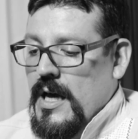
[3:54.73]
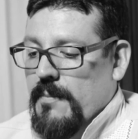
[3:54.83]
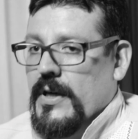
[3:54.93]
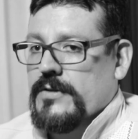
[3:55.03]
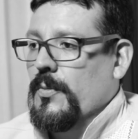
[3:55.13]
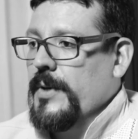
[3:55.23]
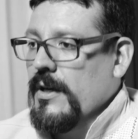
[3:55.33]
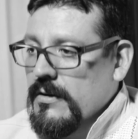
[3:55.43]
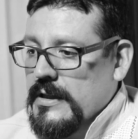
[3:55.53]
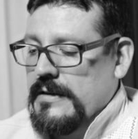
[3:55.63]
But to be
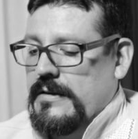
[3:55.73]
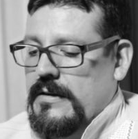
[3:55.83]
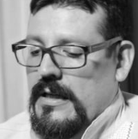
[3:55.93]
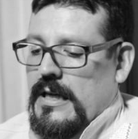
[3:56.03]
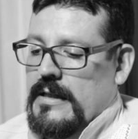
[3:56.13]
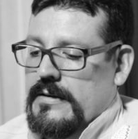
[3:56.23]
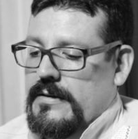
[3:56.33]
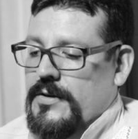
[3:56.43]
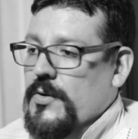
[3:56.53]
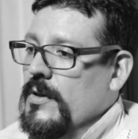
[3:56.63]
honest,
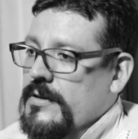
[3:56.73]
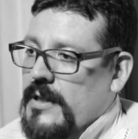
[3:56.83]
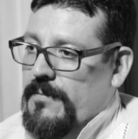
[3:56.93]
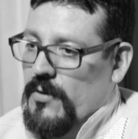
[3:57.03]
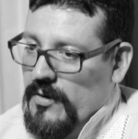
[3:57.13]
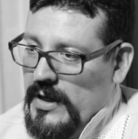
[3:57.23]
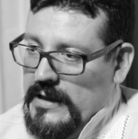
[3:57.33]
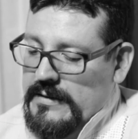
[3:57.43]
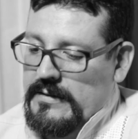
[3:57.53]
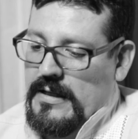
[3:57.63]
as the years have
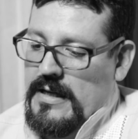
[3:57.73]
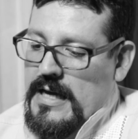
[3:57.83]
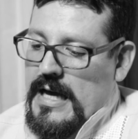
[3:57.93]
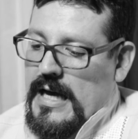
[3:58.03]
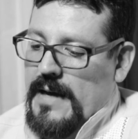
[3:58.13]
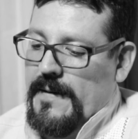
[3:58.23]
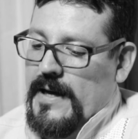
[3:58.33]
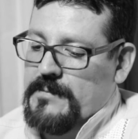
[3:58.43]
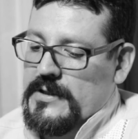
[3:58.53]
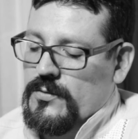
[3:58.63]
progressed, I
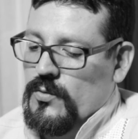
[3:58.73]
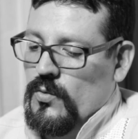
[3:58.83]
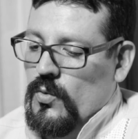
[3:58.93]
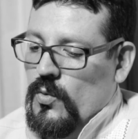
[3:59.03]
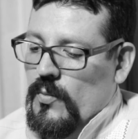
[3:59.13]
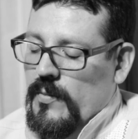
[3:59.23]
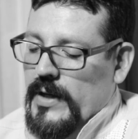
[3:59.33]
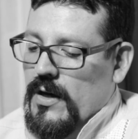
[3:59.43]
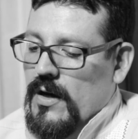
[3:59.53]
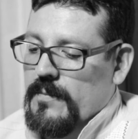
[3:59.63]
happen to
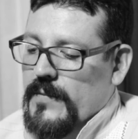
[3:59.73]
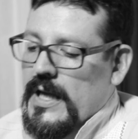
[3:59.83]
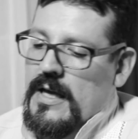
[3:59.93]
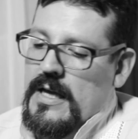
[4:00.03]
become